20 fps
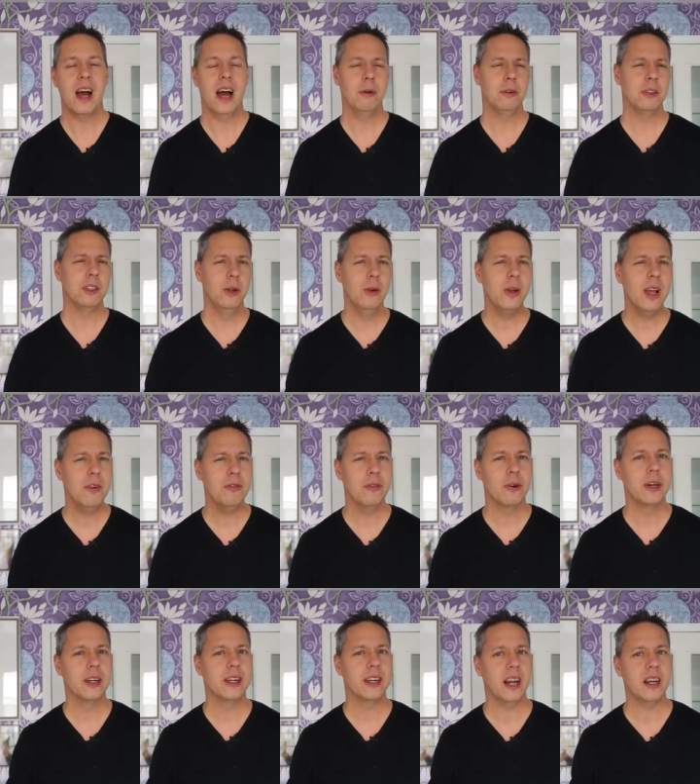I was looking
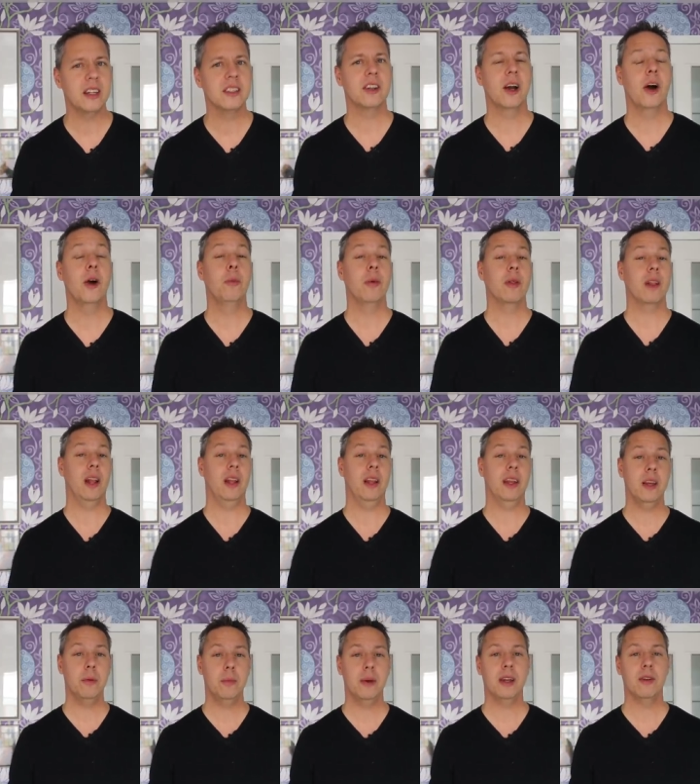for a telescope with a
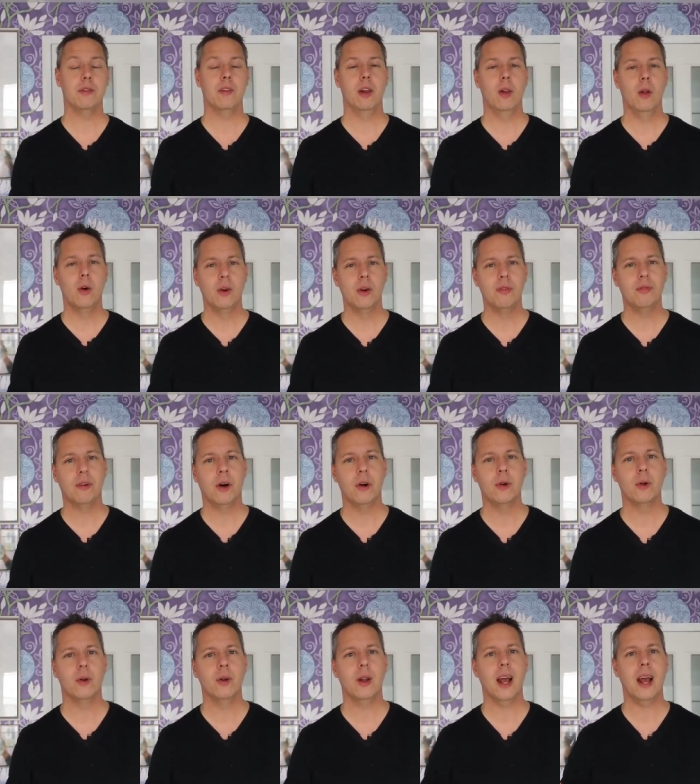little bit of a longer
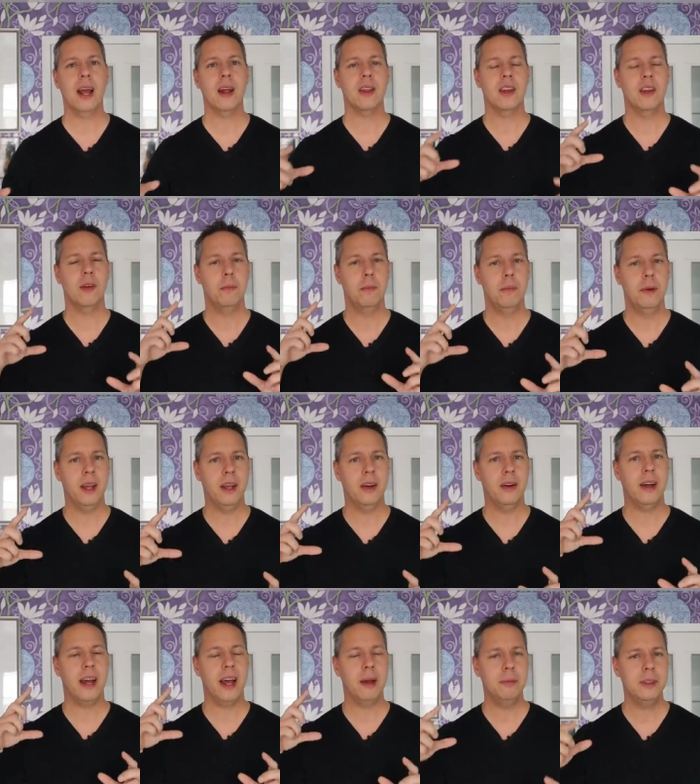focal length and a
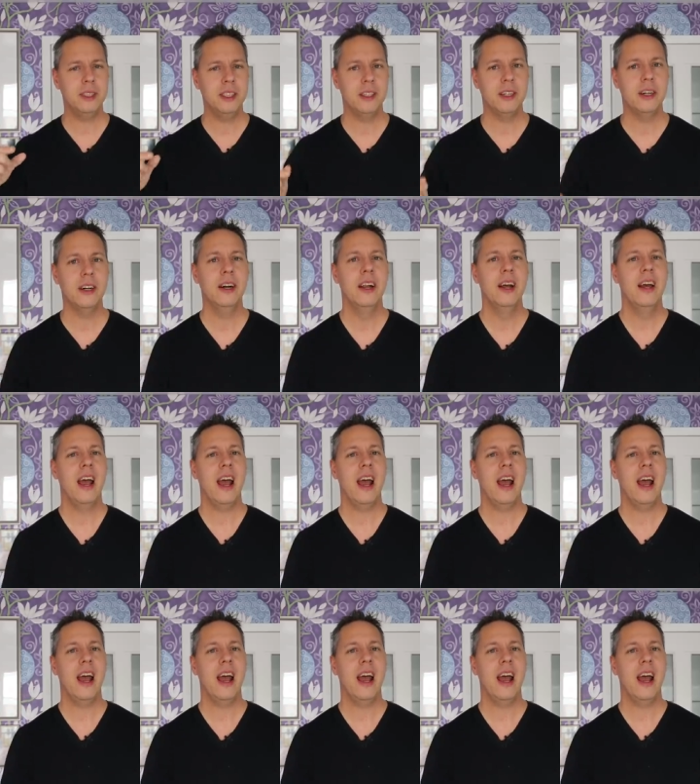bigger aperture